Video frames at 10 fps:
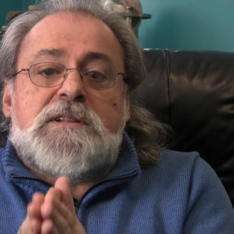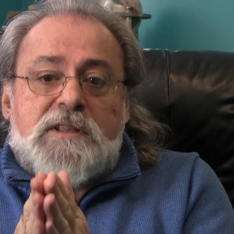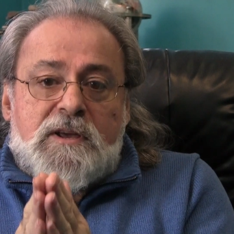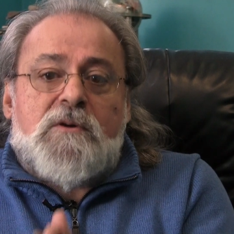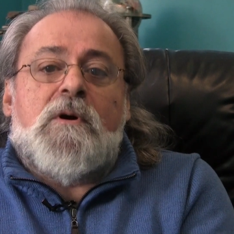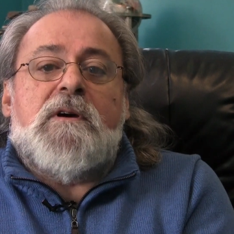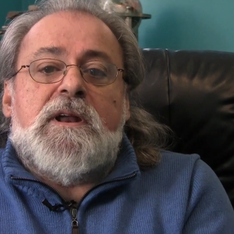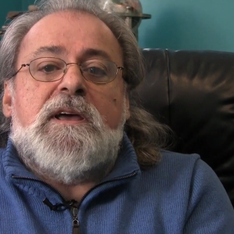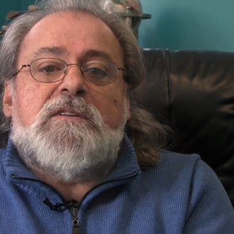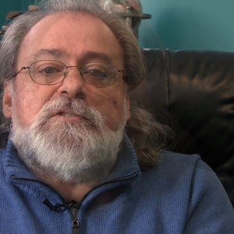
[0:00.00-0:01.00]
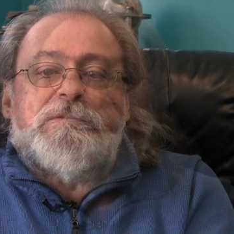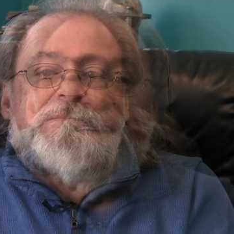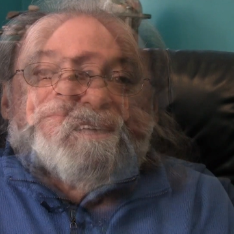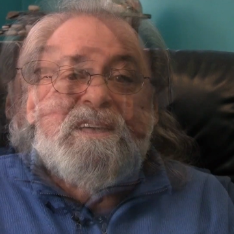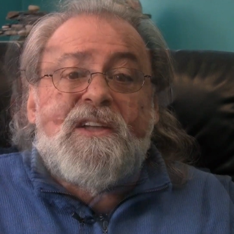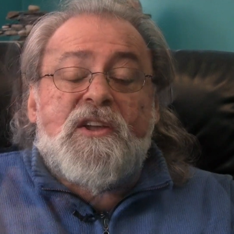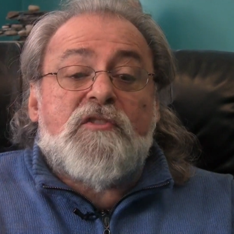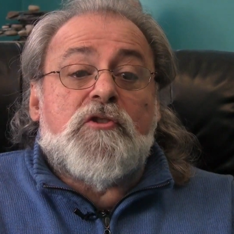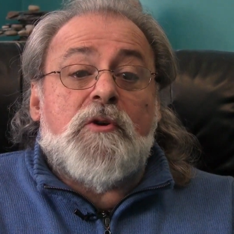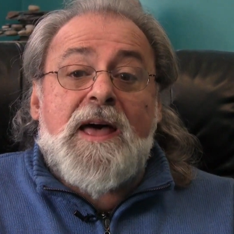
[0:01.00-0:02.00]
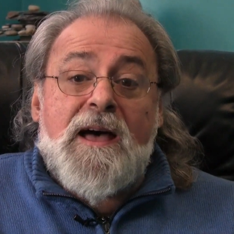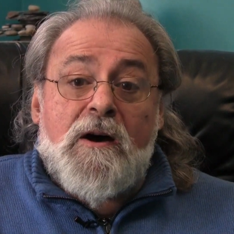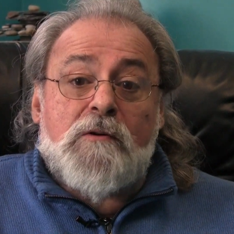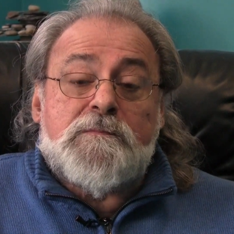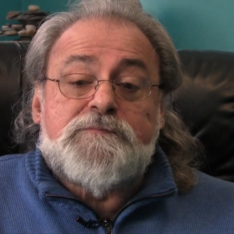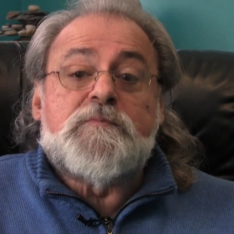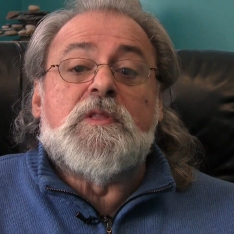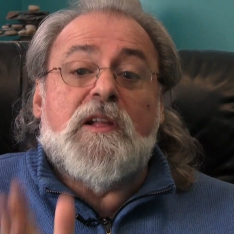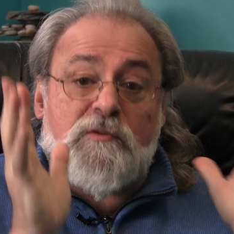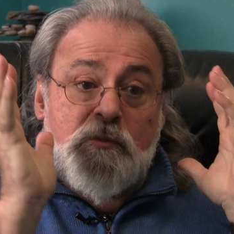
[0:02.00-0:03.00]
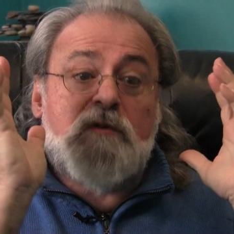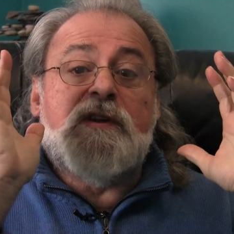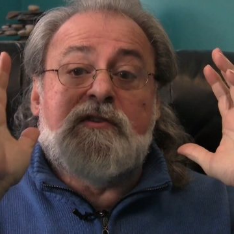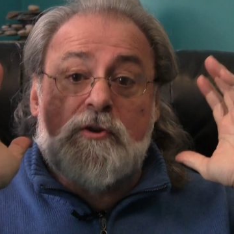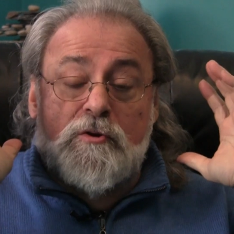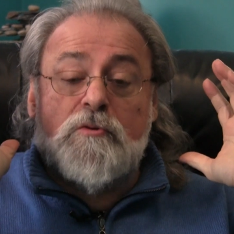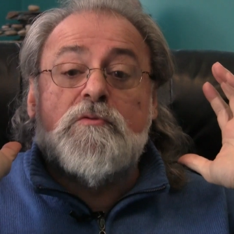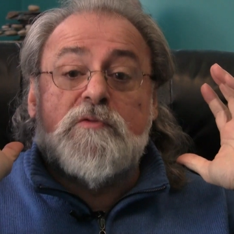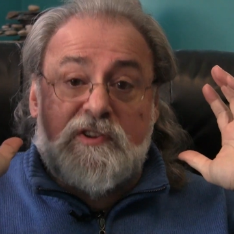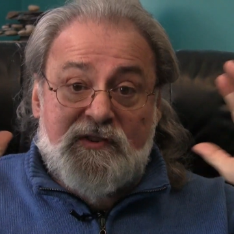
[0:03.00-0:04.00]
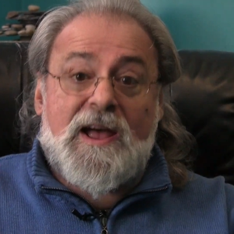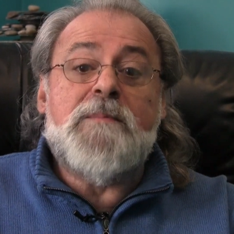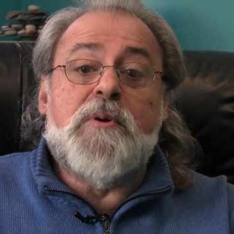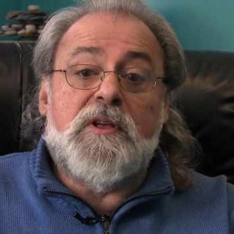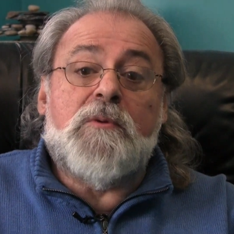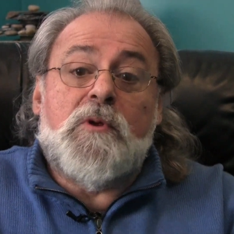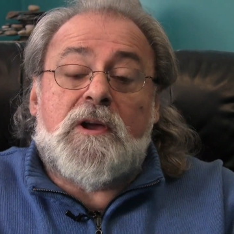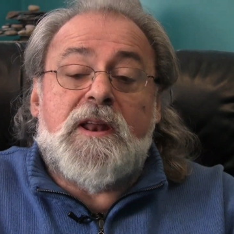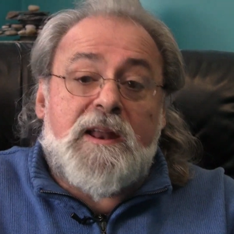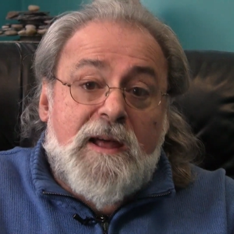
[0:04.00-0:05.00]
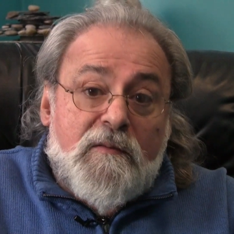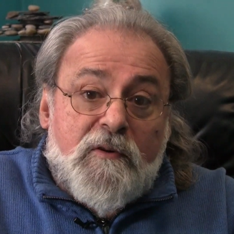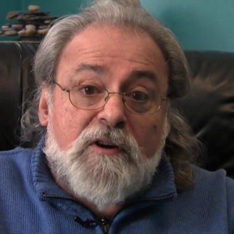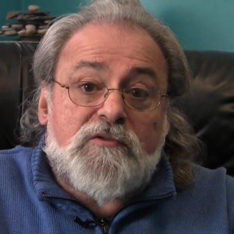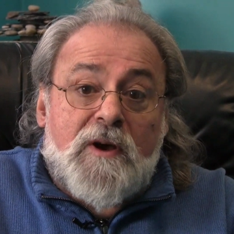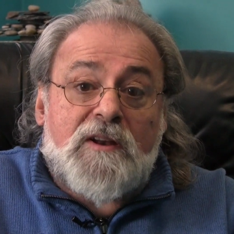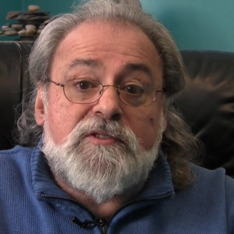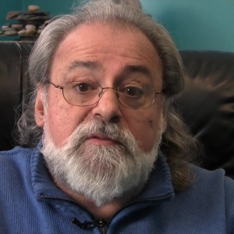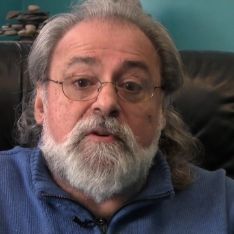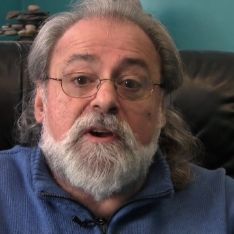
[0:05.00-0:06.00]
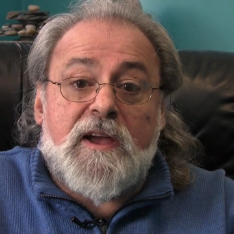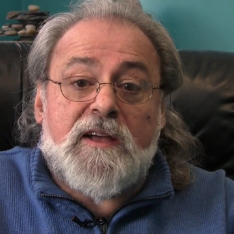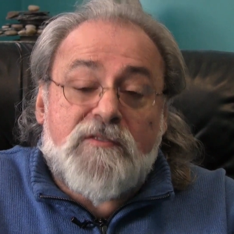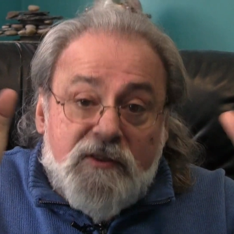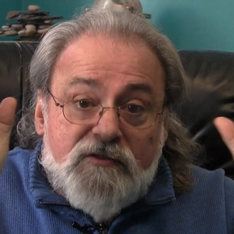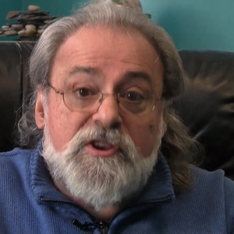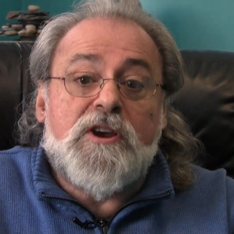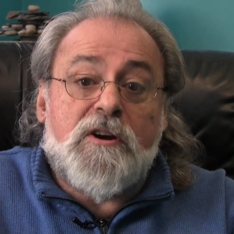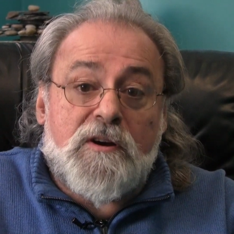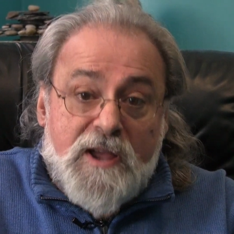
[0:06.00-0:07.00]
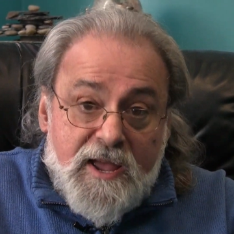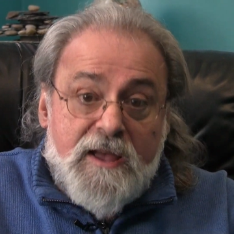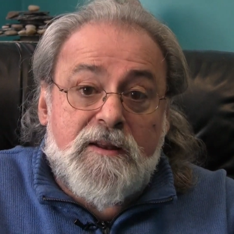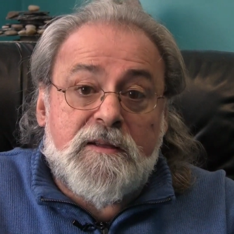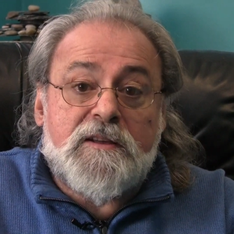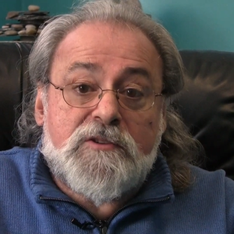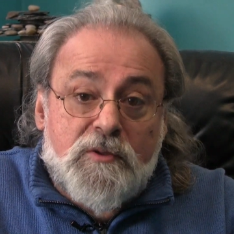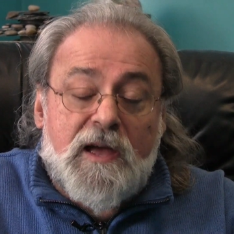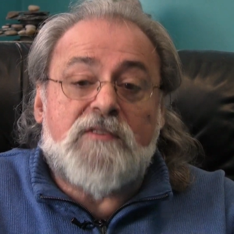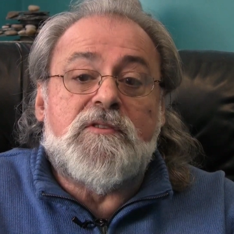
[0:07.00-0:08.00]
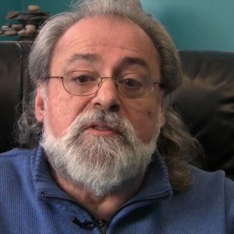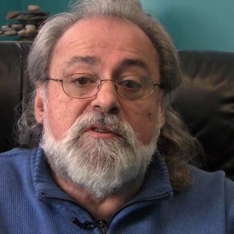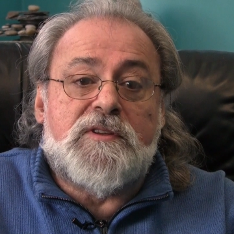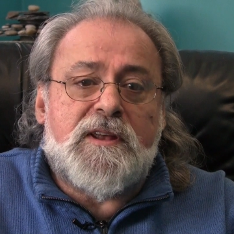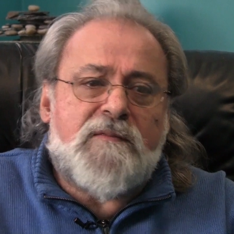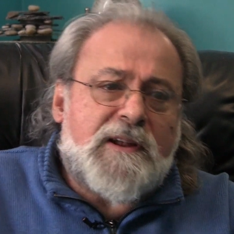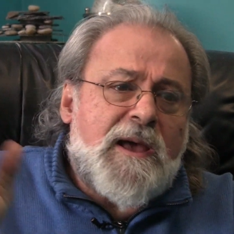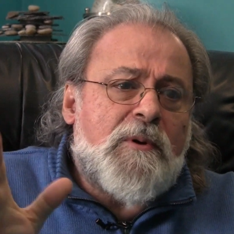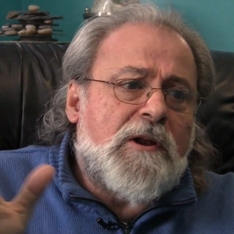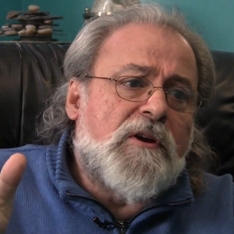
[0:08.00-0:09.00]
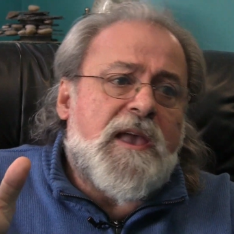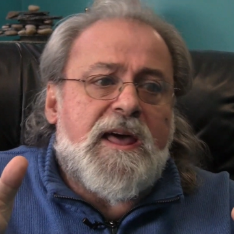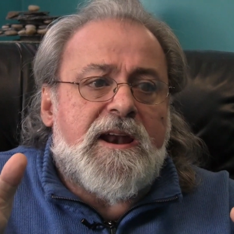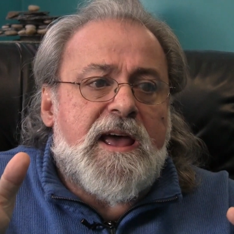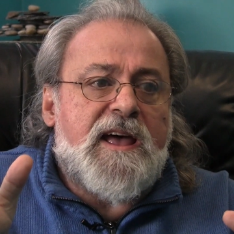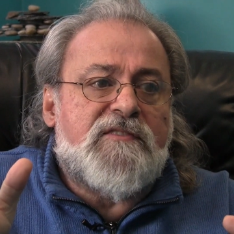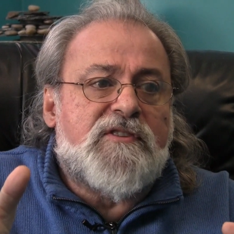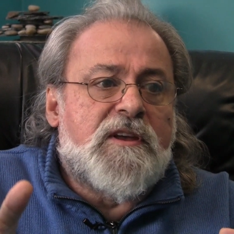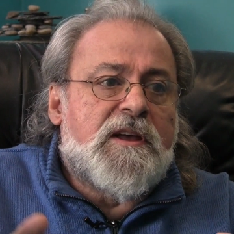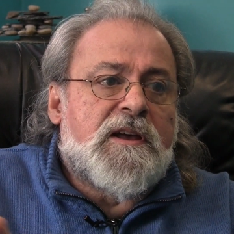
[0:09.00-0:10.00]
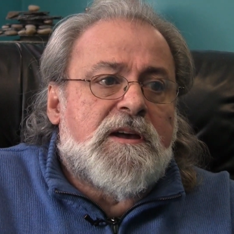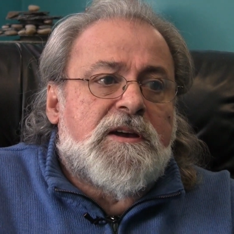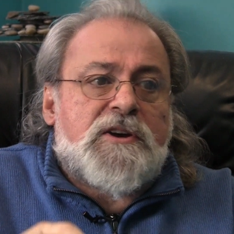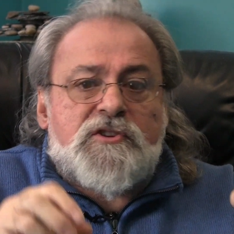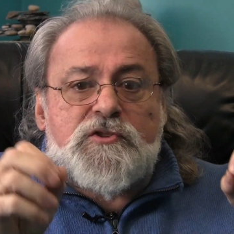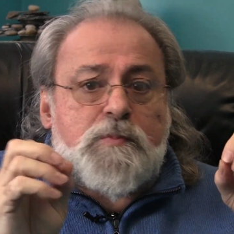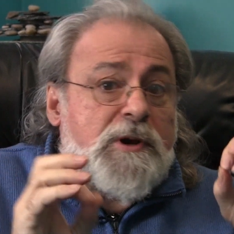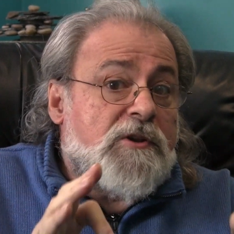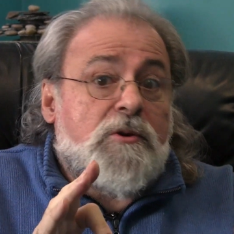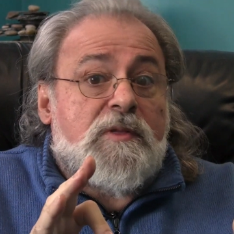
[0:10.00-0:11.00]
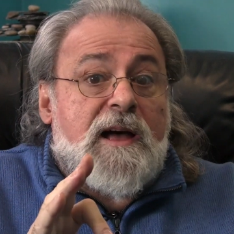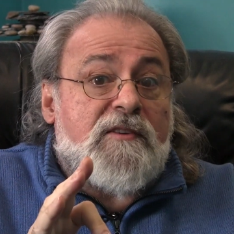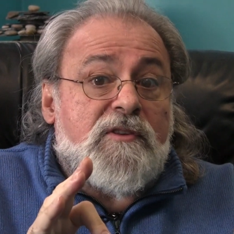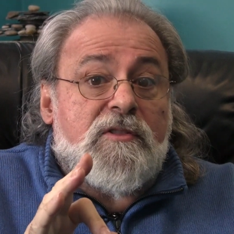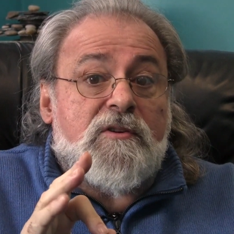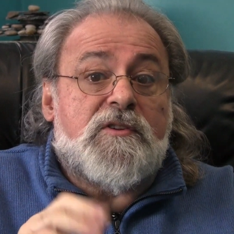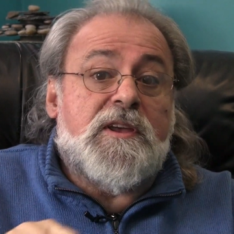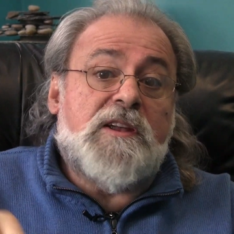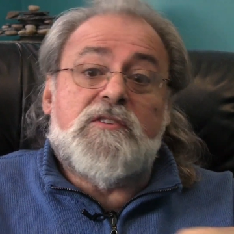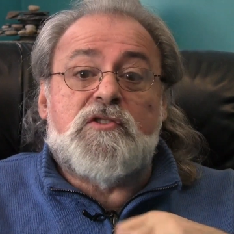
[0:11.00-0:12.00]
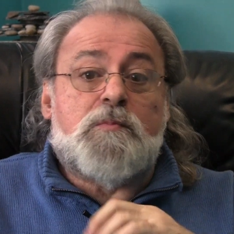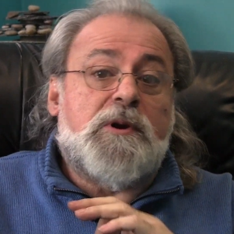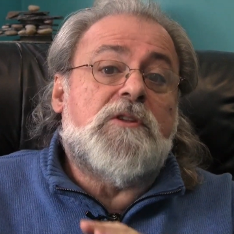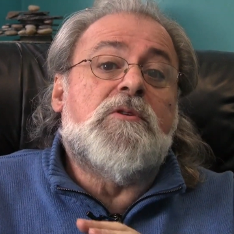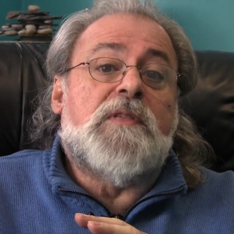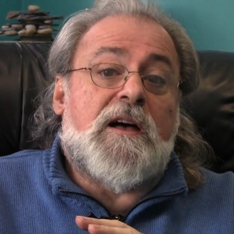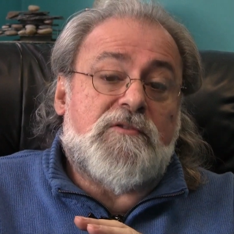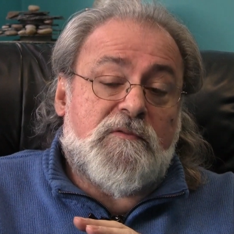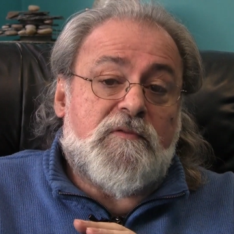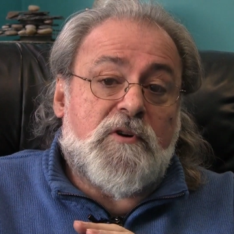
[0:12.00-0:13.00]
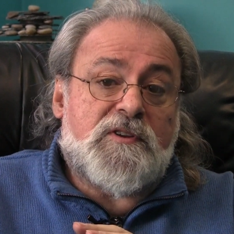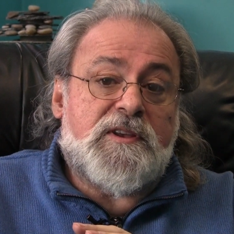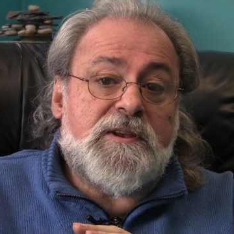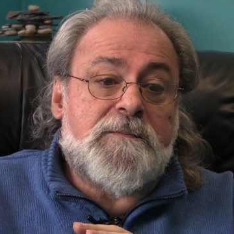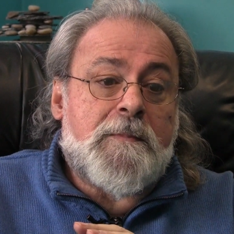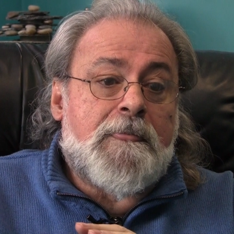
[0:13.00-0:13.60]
to the Aquarian age. So now, let's move it to this time period that we're looking at now for our astrology forecast, this year ahead, 2013. In fact, I want to look at it as spring 2013 to spring 2014.